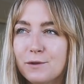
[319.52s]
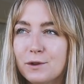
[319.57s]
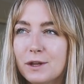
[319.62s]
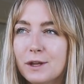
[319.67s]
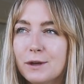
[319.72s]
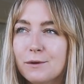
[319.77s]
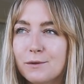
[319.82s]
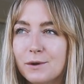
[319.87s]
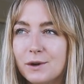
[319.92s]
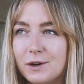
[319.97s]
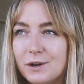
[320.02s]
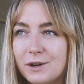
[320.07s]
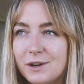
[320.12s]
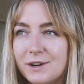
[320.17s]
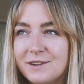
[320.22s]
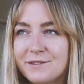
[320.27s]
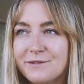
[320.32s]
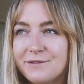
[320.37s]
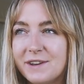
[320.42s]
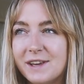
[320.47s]
fully
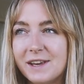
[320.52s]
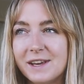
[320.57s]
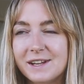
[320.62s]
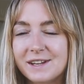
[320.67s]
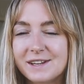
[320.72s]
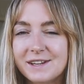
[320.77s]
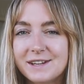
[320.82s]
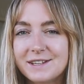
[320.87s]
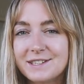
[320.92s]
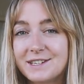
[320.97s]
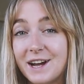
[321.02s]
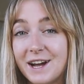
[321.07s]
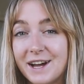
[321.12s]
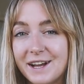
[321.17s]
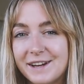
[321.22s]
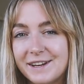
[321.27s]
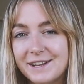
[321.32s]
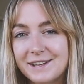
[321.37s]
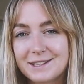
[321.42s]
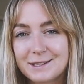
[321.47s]
raw vegan
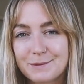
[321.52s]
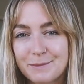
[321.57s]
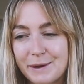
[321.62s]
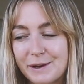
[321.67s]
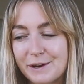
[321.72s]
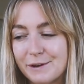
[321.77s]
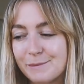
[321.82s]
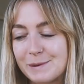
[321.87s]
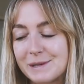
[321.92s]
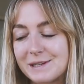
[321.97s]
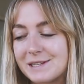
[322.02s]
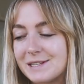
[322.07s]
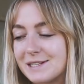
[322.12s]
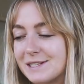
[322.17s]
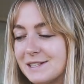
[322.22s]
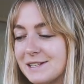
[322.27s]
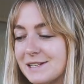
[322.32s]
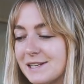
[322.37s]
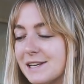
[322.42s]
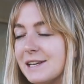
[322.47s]
diet experiment
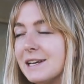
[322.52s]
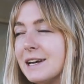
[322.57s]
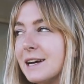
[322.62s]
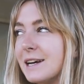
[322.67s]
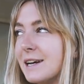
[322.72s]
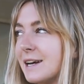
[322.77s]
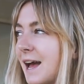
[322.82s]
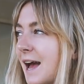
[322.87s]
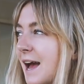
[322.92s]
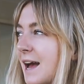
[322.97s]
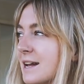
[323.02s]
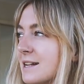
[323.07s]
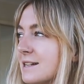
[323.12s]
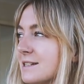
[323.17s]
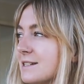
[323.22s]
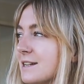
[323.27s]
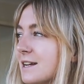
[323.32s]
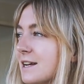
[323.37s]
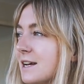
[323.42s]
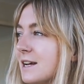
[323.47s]
is here,
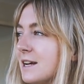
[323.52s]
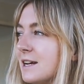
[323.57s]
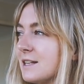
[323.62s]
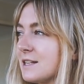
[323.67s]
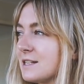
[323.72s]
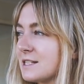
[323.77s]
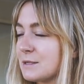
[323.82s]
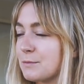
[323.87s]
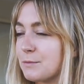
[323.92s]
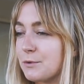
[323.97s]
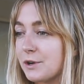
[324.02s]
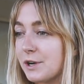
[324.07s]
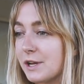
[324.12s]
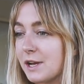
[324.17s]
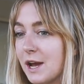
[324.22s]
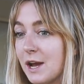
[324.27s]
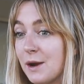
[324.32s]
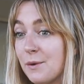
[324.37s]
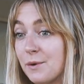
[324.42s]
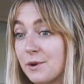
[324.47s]
and this
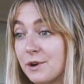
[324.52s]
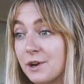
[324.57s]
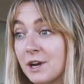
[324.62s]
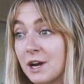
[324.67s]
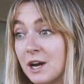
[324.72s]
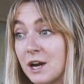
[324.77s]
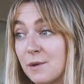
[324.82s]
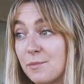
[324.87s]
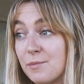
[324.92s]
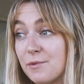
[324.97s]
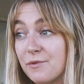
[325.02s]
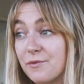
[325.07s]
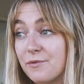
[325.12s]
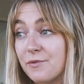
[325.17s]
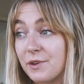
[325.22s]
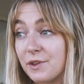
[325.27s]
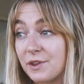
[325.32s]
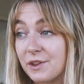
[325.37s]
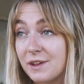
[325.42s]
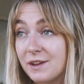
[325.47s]
morning I woke up
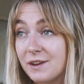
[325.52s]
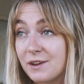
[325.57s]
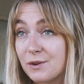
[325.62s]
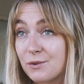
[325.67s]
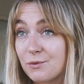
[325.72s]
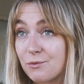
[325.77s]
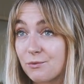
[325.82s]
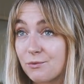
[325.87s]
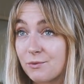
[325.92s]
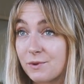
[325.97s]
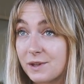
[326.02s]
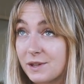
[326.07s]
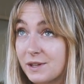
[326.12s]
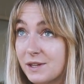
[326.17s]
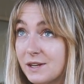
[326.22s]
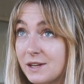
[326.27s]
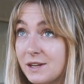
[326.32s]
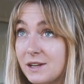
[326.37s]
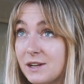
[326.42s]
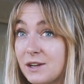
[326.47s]
feeling
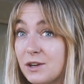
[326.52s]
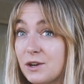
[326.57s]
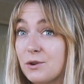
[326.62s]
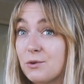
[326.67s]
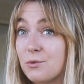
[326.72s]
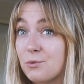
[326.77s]
really,